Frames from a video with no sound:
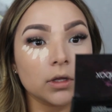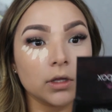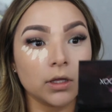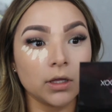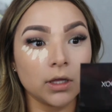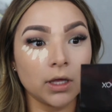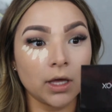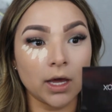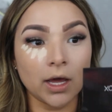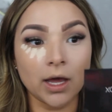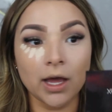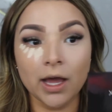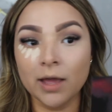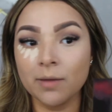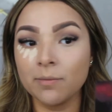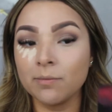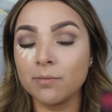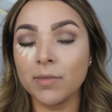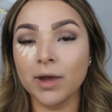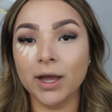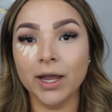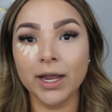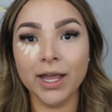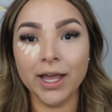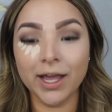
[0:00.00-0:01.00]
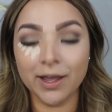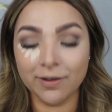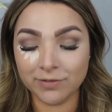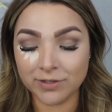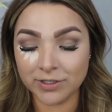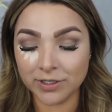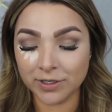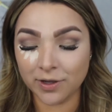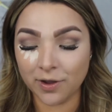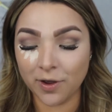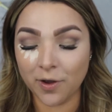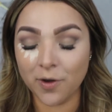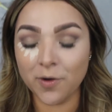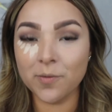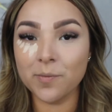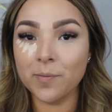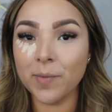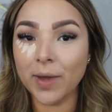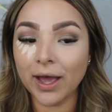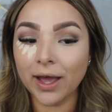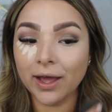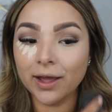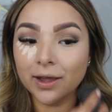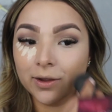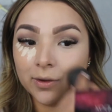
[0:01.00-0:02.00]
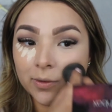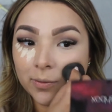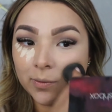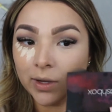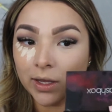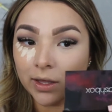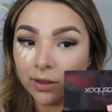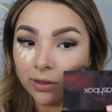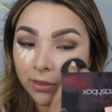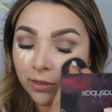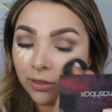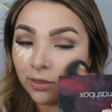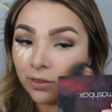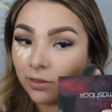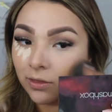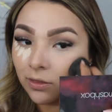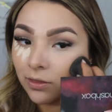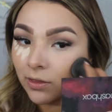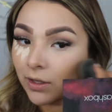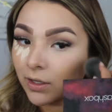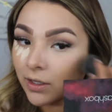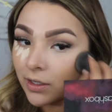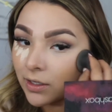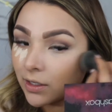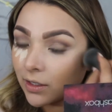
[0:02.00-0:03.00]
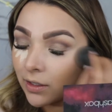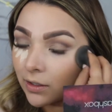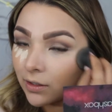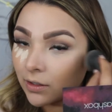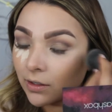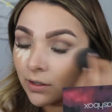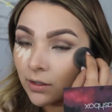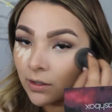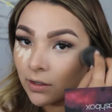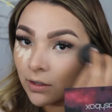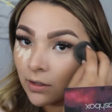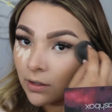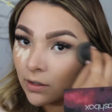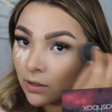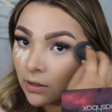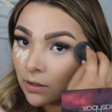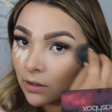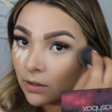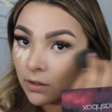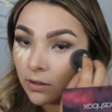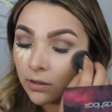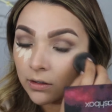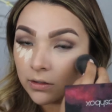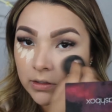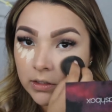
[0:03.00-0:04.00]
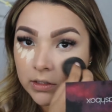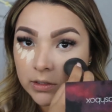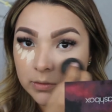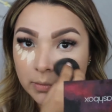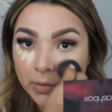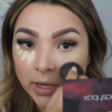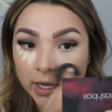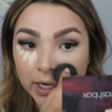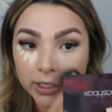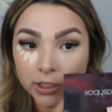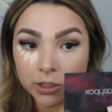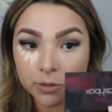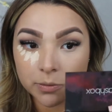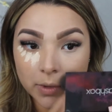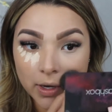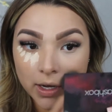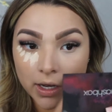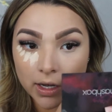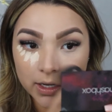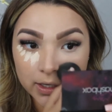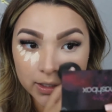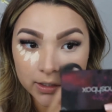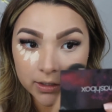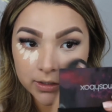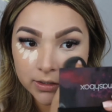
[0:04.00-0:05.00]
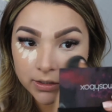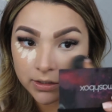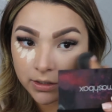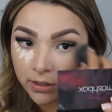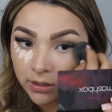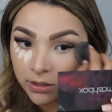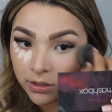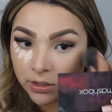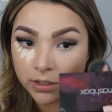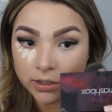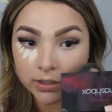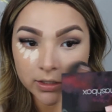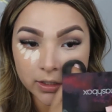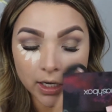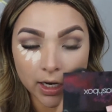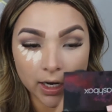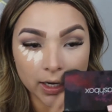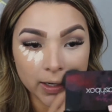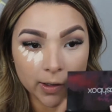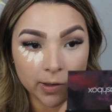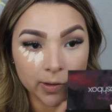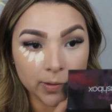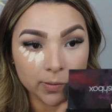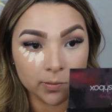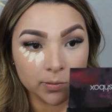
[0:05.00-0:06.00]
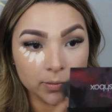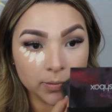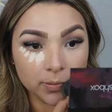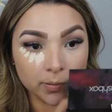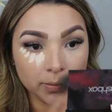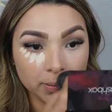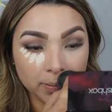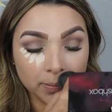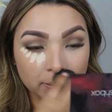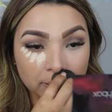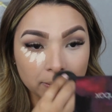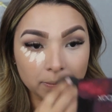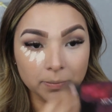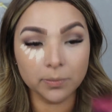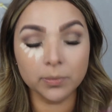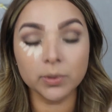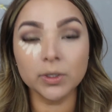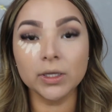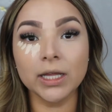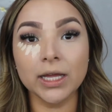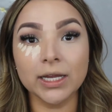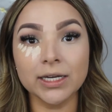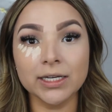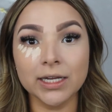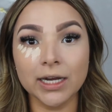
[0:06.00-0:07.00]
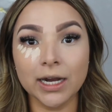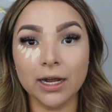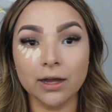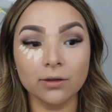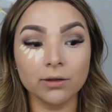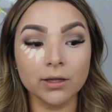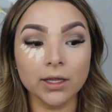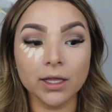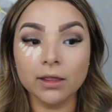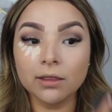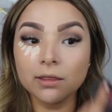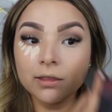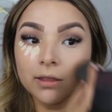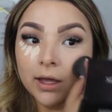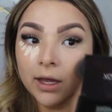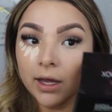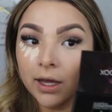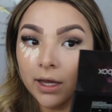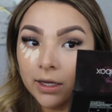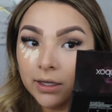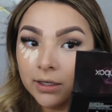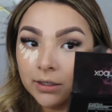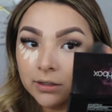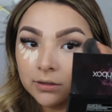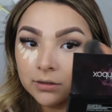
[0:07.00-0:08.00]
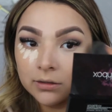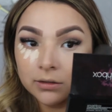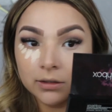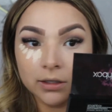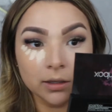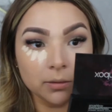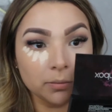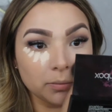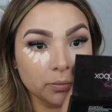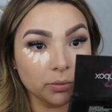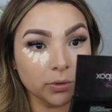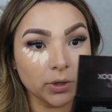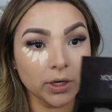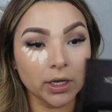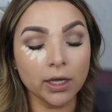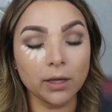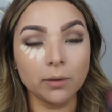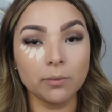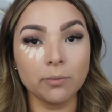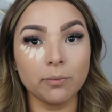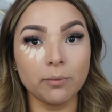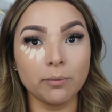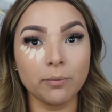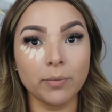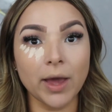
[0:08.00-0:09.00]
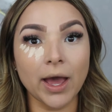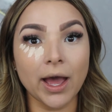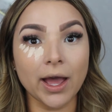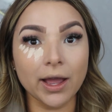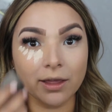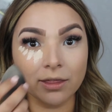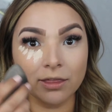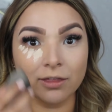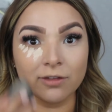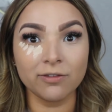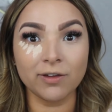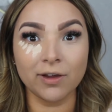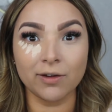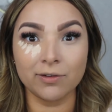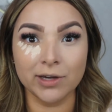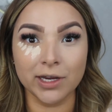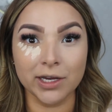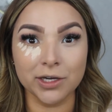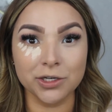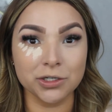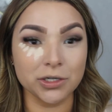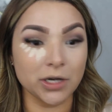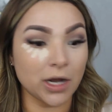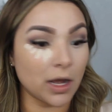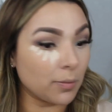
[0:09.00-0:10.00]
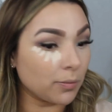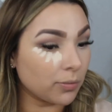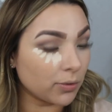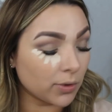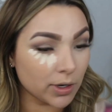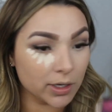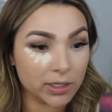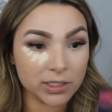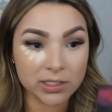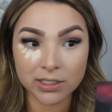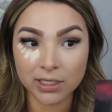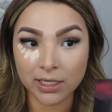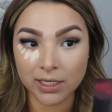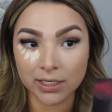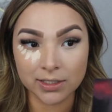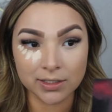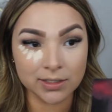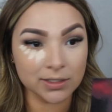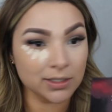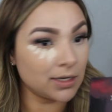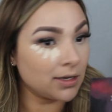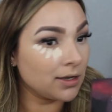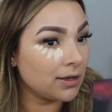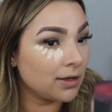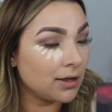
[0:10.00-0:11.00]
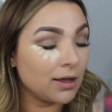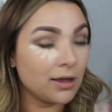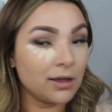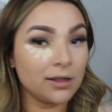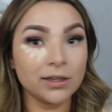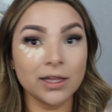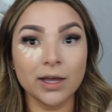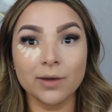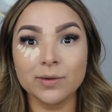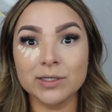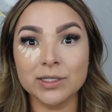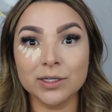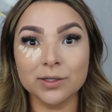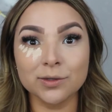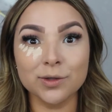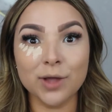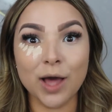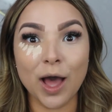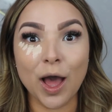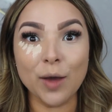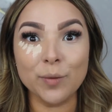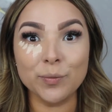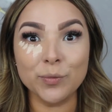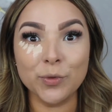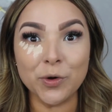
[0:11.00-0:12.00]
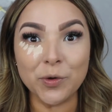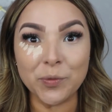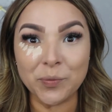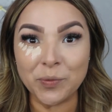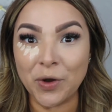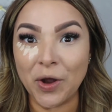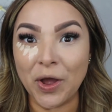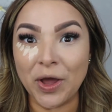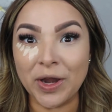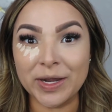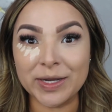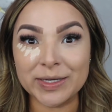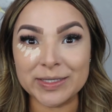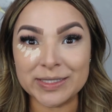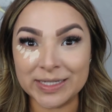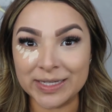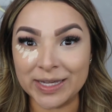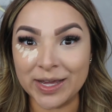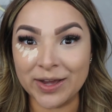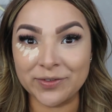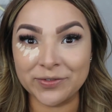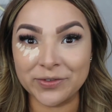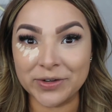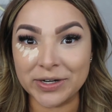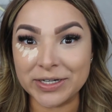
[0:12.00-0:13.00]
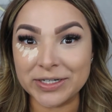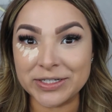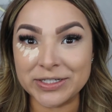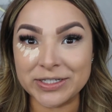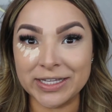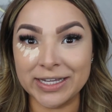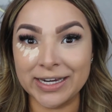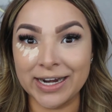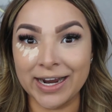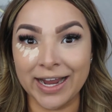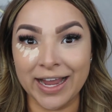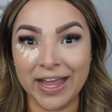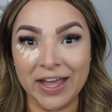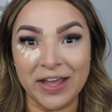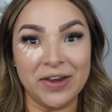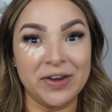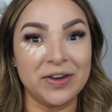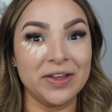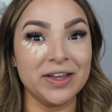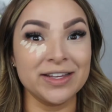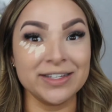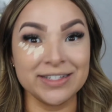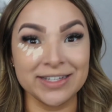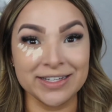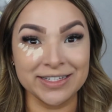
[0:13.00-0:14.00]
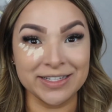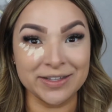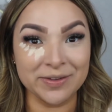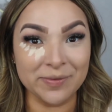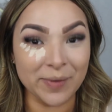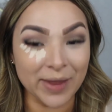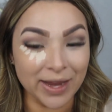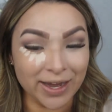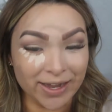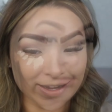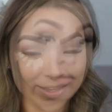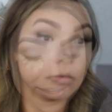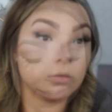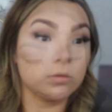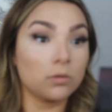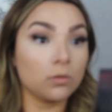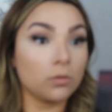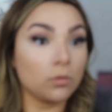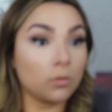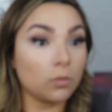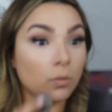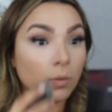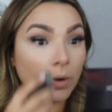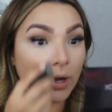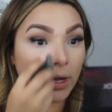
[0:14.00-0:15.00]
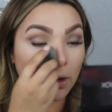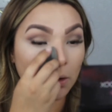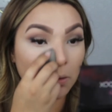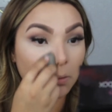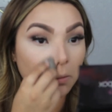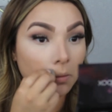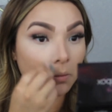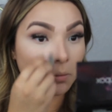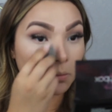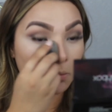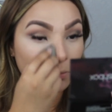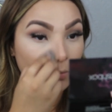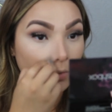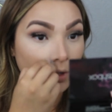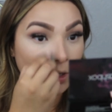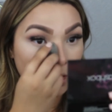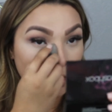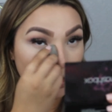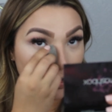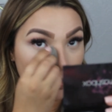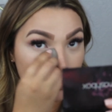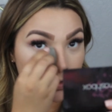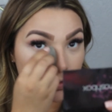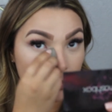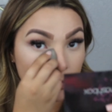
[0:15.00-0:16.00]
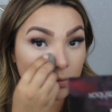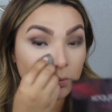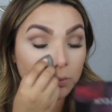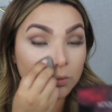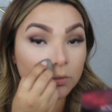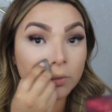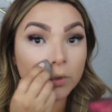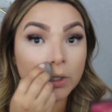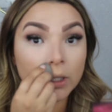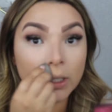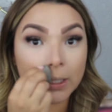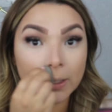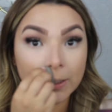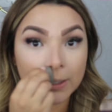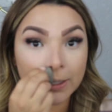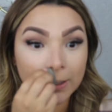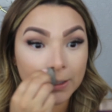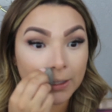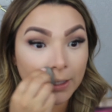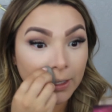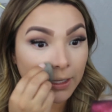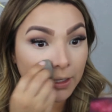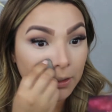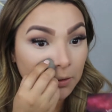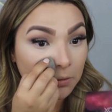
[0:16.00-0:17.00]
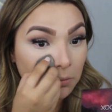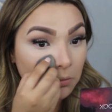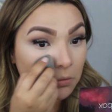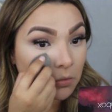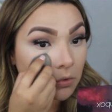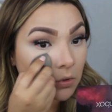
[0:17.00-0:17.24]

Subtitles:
Yeah, I might have to go back with the Smashbox and just kind of blend it out like that. Like bring back the foundation upwards, because that was a lot more product and coverage than I had anticipated. Wow, that is really light.